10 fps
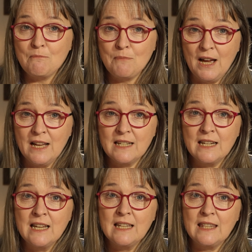
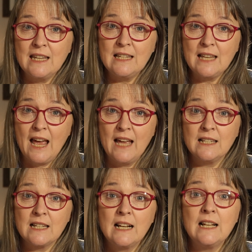but these
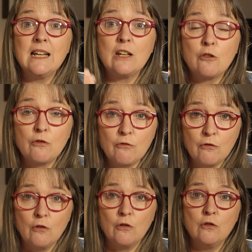ads click
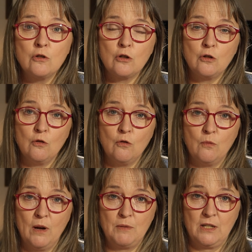through to your
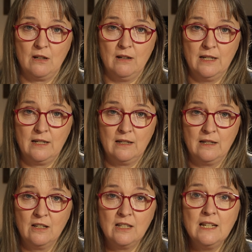website.
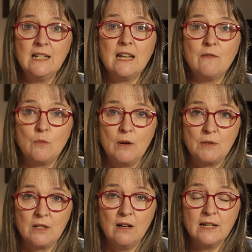So you need to have a
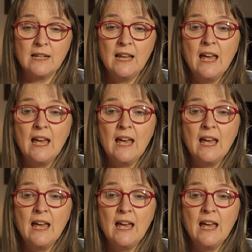website.